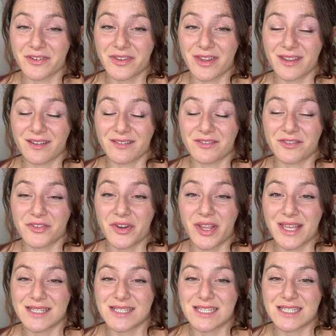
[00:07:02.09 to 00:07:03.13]
They
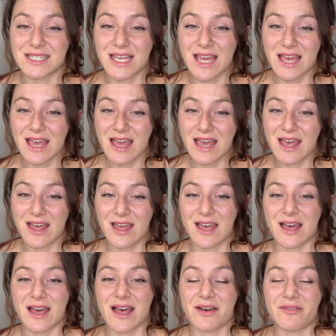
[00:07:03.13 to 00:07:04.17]
created
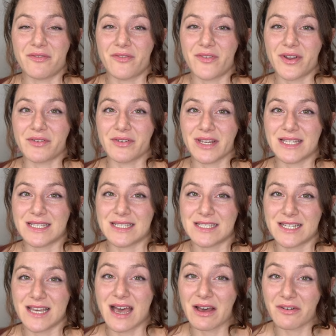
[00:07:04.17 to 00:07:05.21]
a very
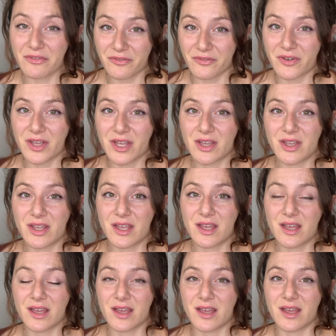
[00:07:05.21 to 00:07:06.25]
tough
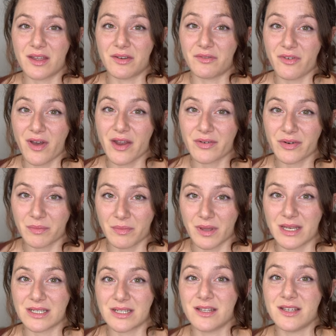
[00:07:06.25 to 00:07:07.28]

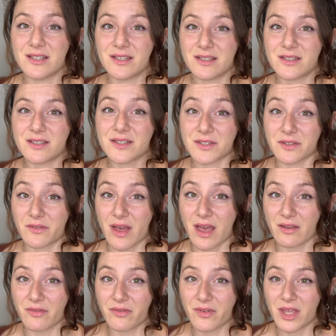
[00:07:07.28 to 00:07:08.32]
environment to
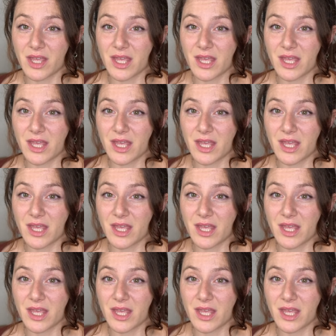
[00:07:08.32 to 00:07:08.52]
survive.